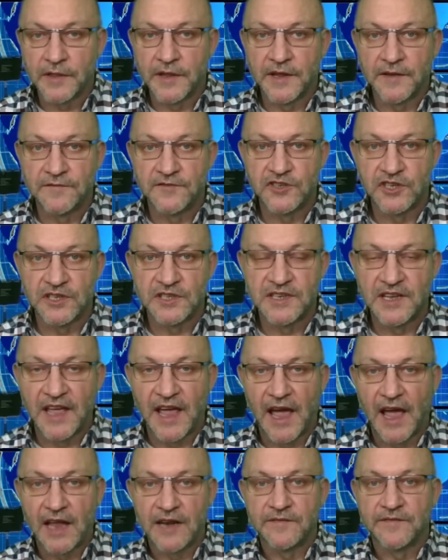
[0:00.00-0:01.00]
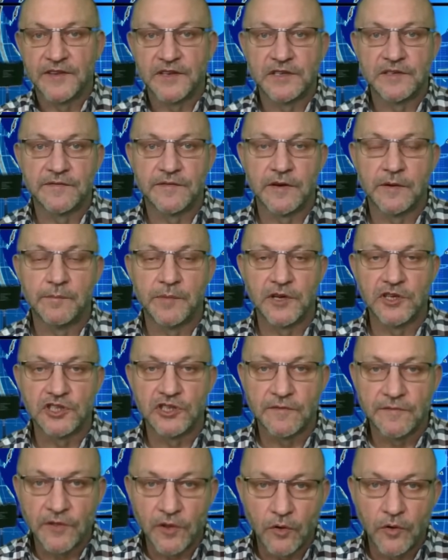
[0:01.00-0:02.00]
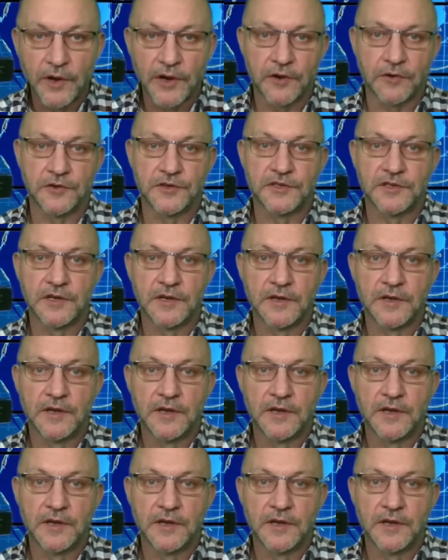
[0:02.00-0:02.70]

they've just canvassed for a bunch of lawyers.